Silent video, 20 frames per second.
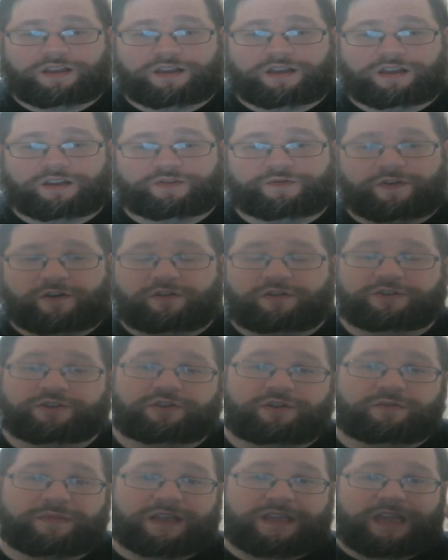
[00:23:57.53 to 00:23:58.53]
As far
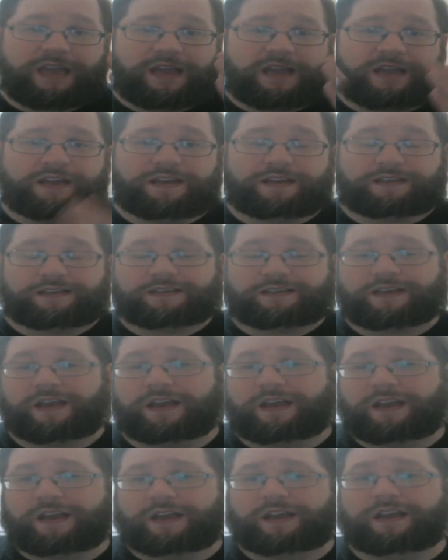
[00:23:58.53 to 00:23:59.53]
as your mechanics
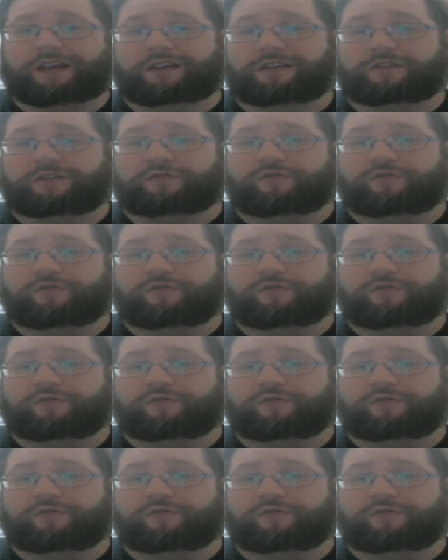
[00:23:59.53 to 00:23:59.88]
and